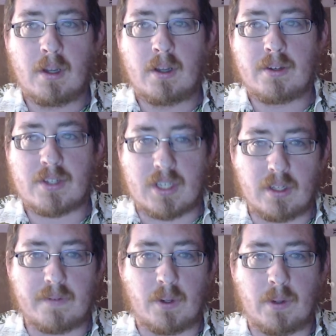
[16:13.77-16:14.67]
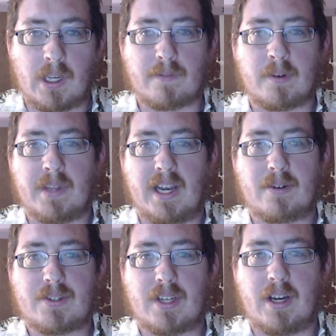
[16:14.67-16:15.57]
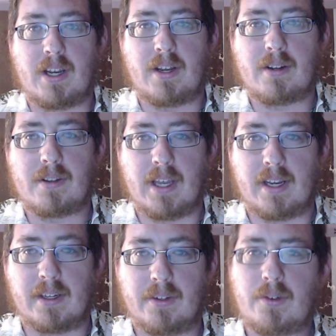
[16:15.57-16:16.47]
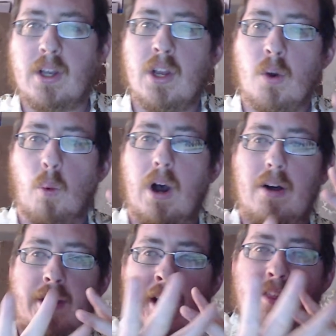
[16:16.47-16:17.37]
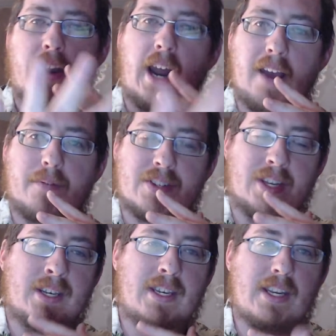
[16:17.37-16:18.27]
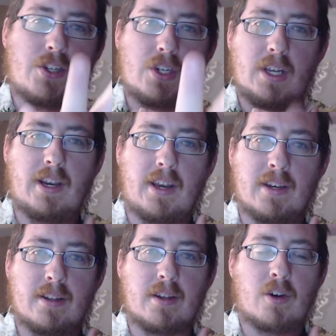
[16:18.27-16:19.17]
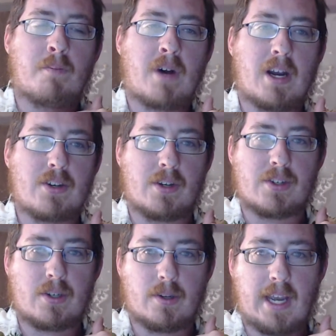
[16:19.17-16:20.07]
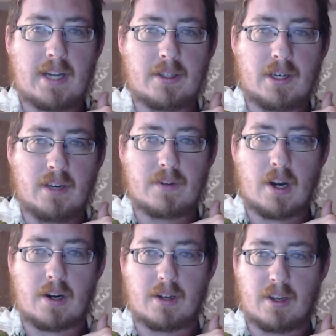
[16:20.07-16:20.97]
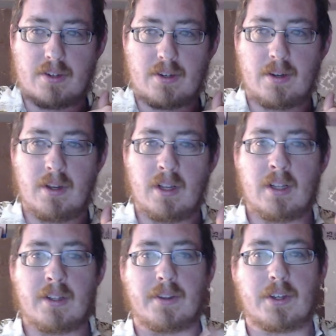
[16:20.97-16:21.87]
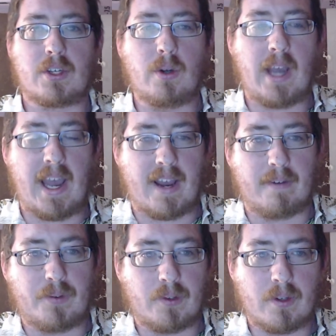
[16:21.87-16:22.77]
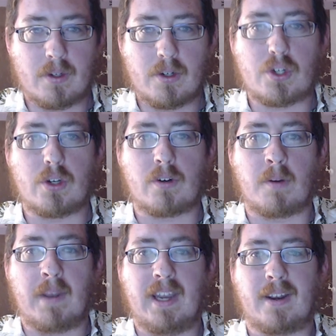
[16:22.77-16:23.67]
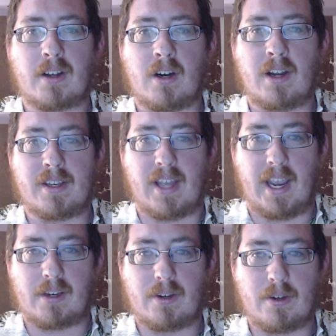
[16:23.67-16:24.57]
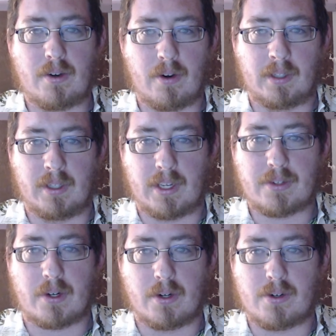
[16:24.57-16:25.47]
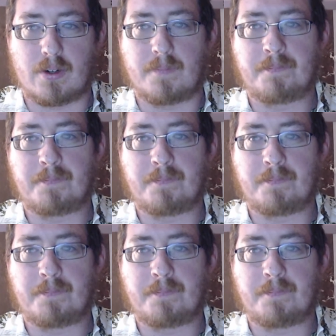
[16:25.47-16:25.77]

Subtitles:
still viewing it from the outside, that is, while the other half is initiated into the homogeneous totality of darkness. The two halves should remain in contact during the excursion.